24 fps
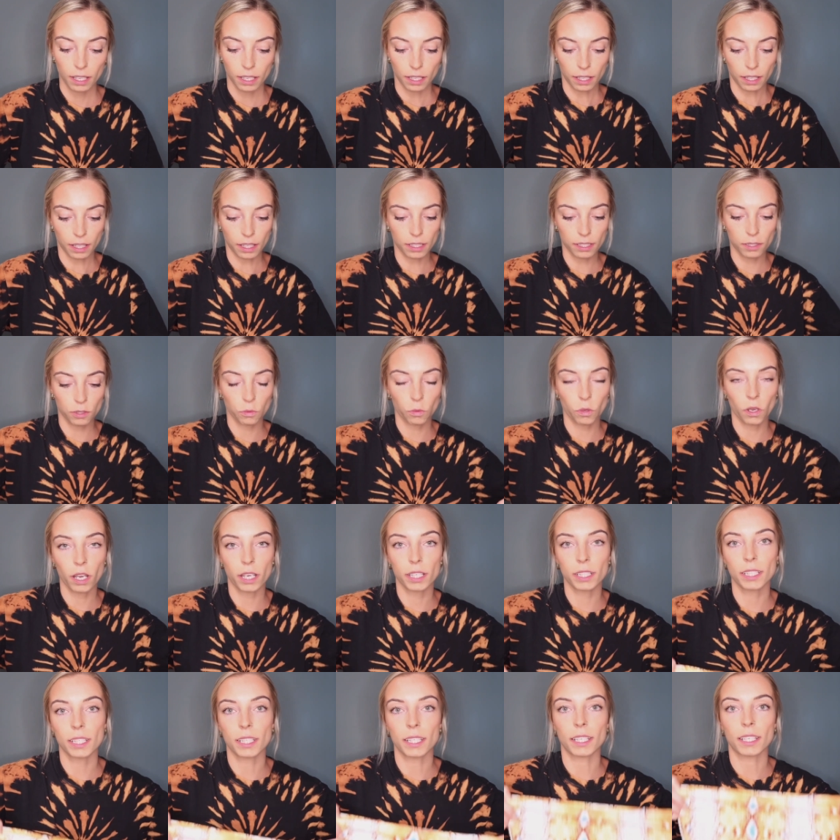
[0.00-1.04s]
this
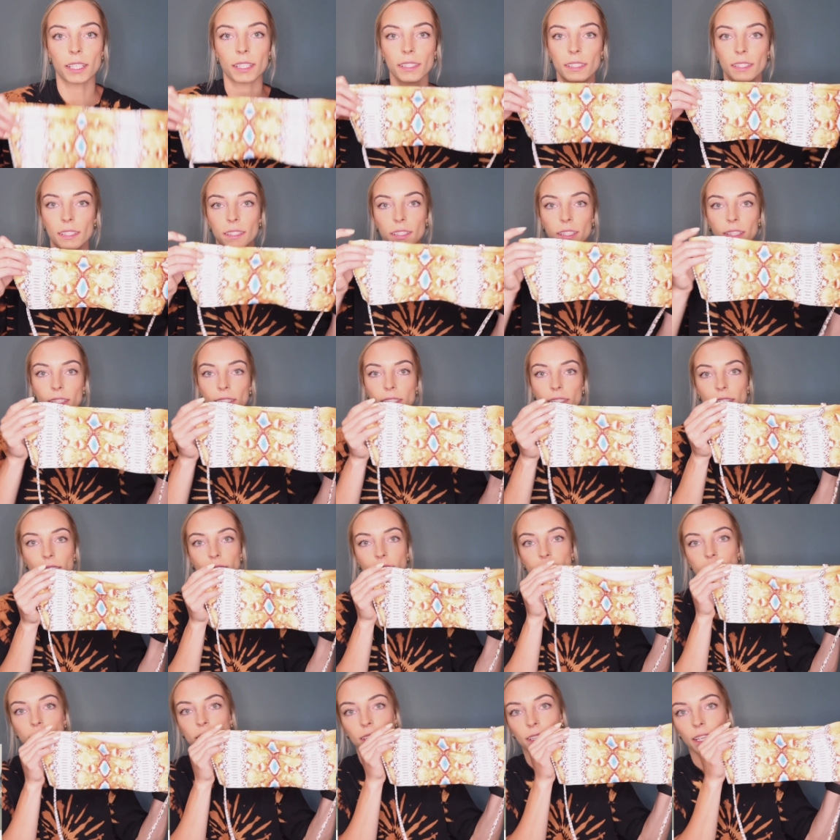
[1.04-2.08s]
one is this
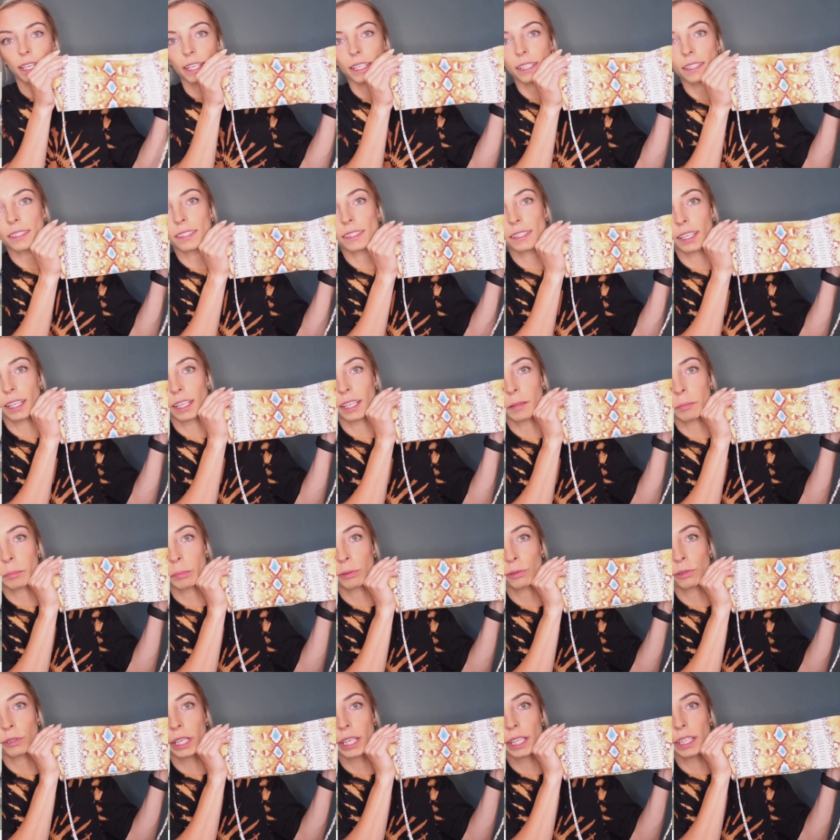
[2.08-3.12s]
snakeskin
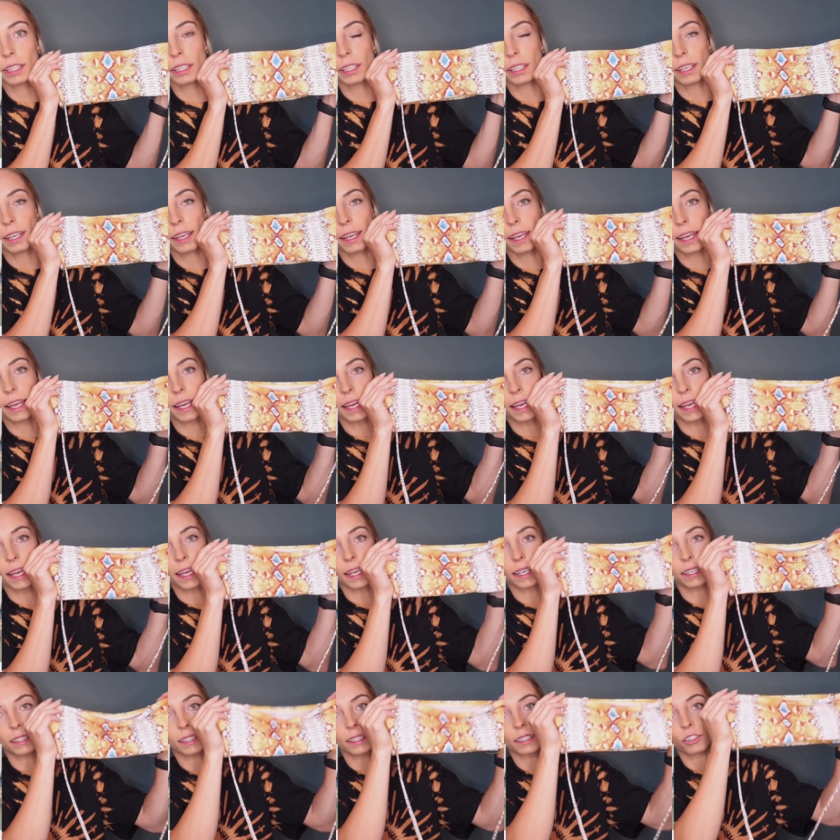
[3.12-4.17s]
print
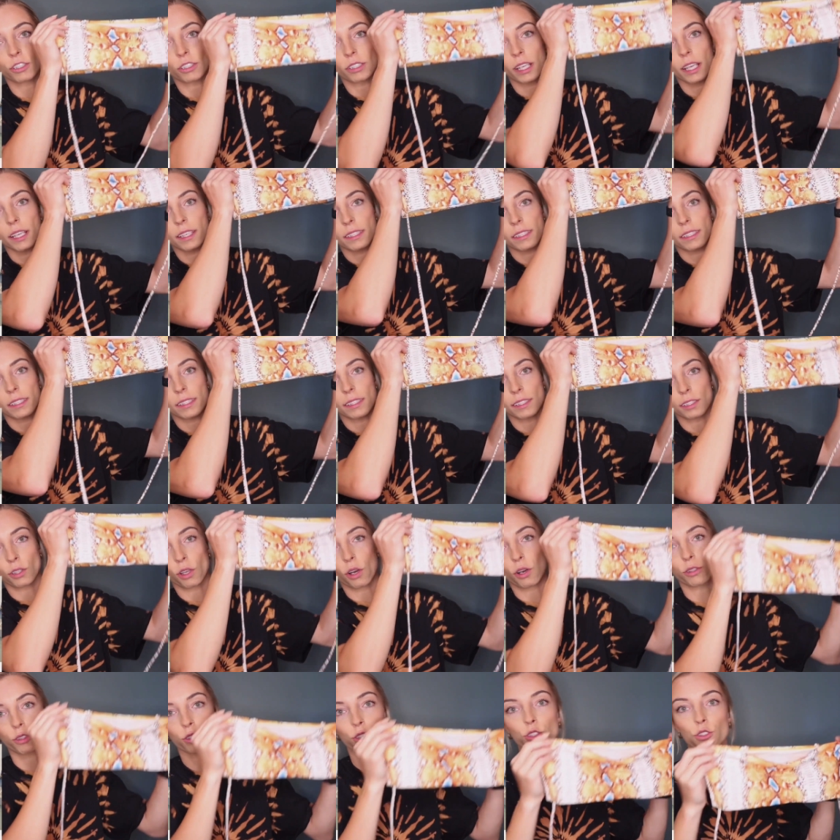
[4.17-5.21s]
and it just has these
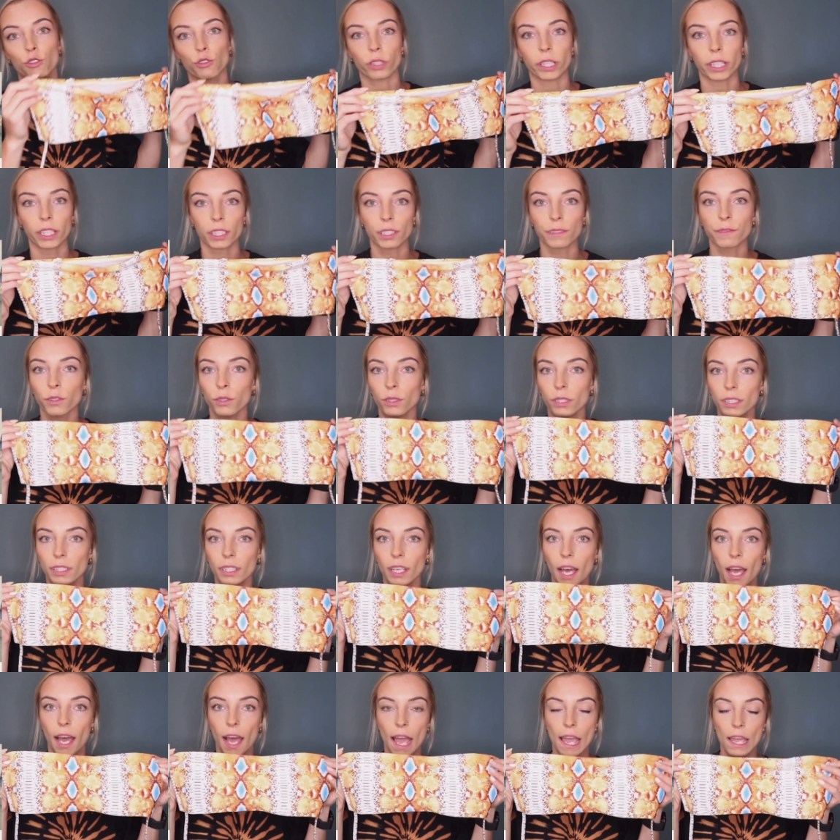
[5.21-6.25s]
long strings for you to
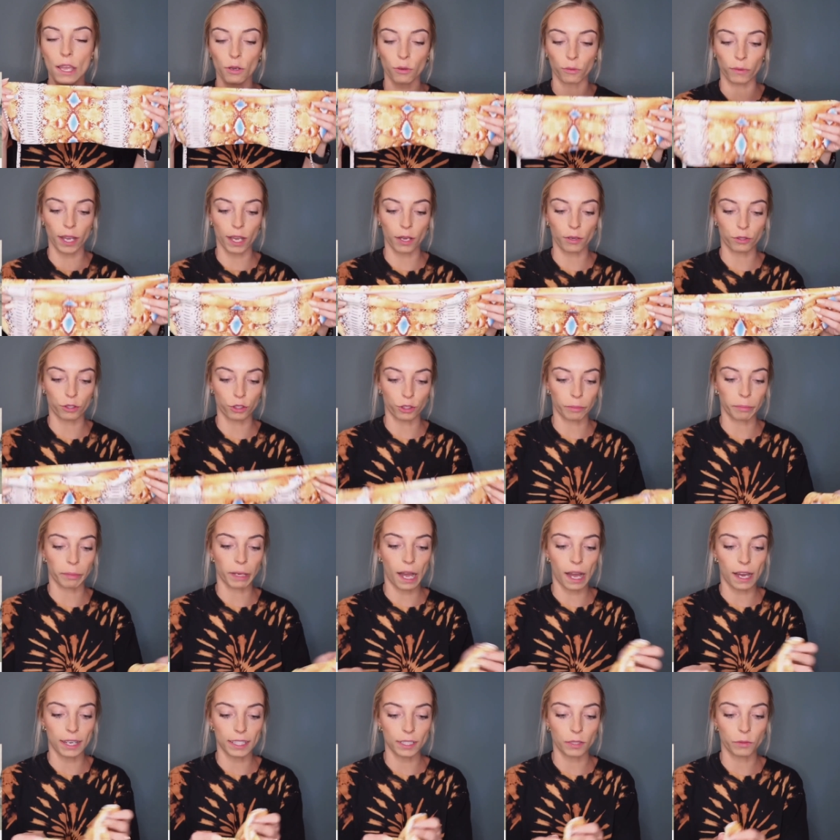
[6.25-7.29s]
tie around your
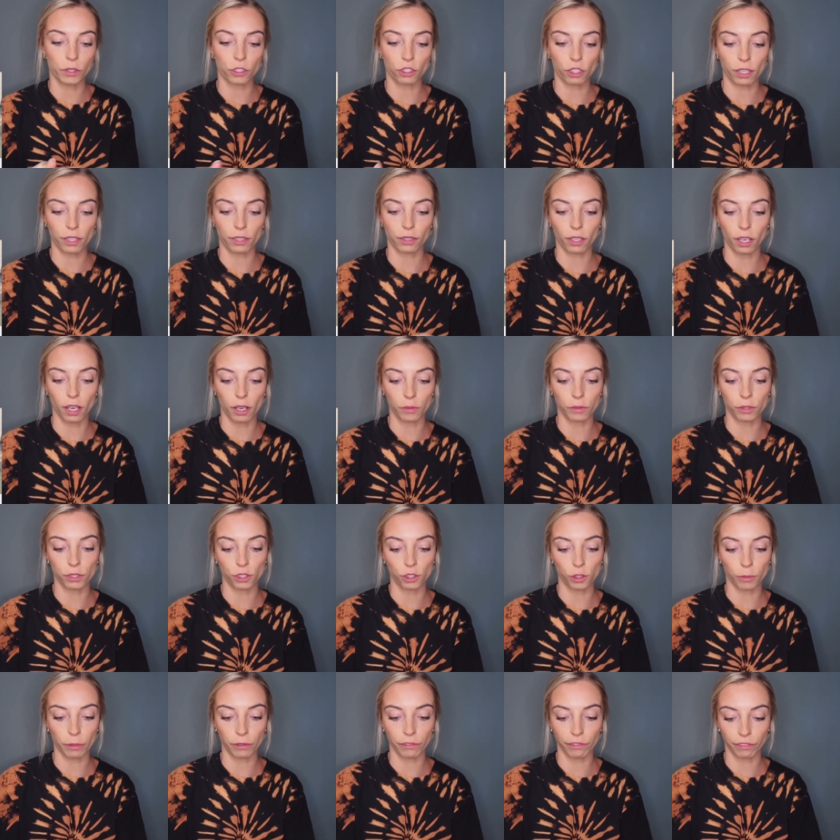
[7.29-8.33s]
body which I thought was
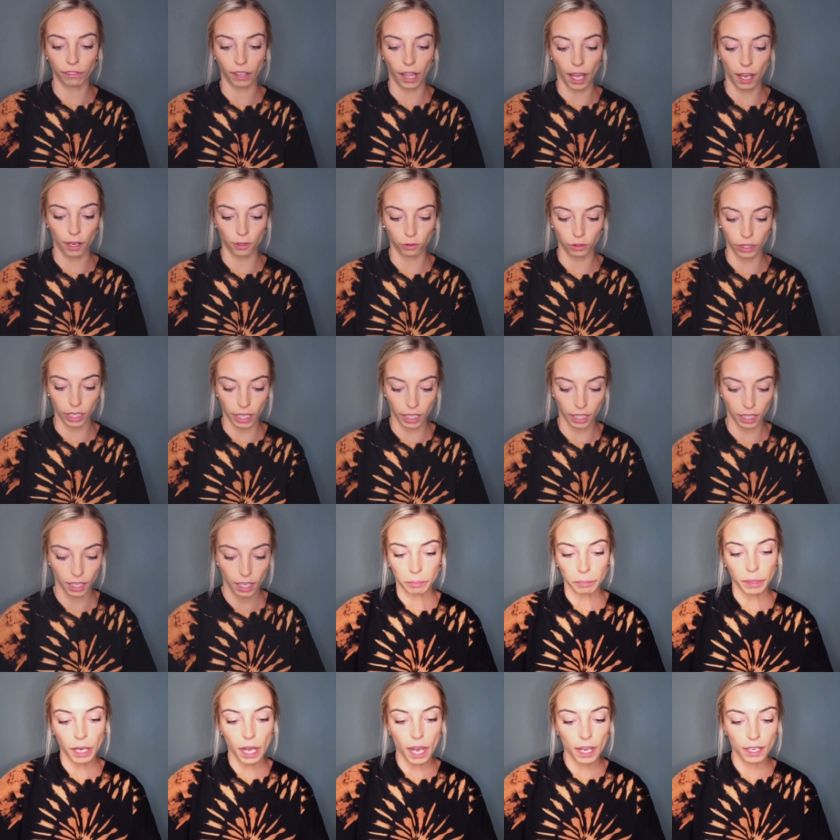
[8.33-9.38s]
super flattering. The
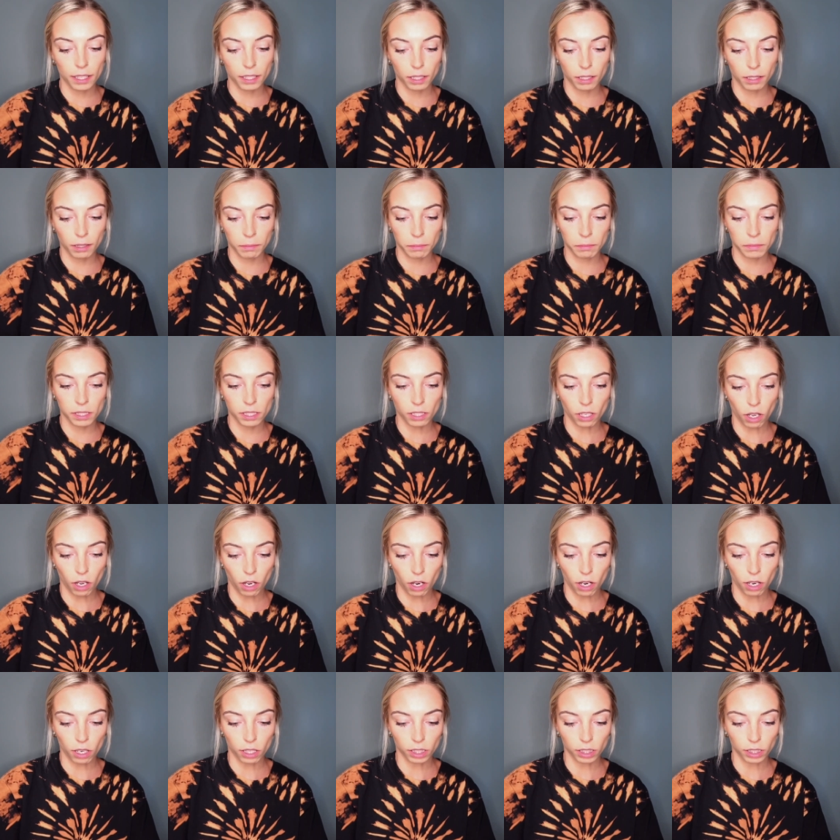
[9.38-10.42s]
bottoms
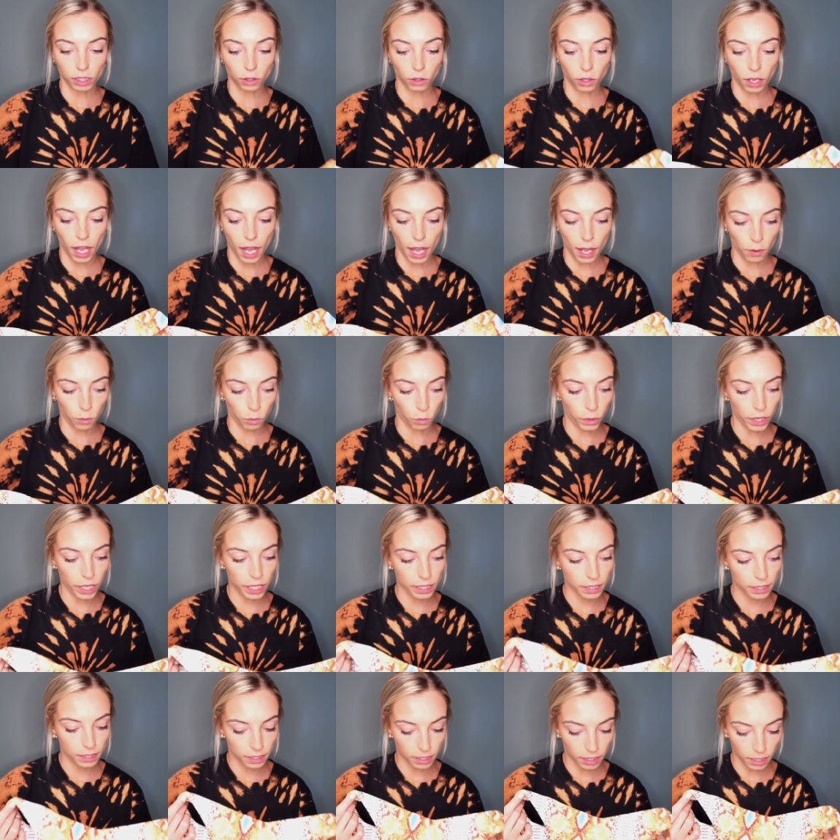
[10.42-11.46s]
are a little
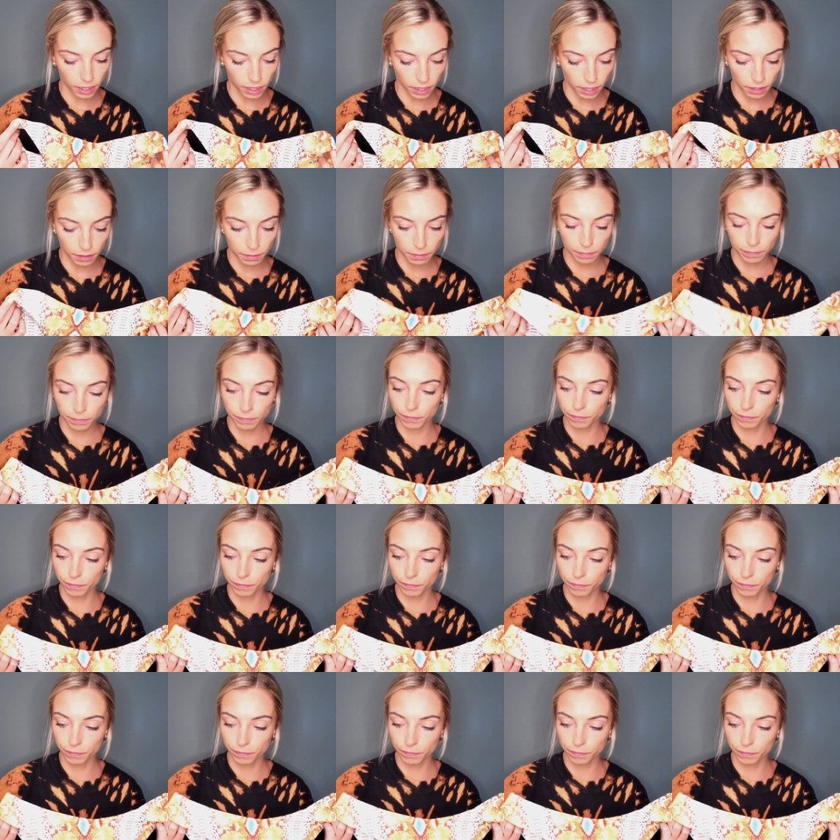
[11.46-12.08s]
high-waisted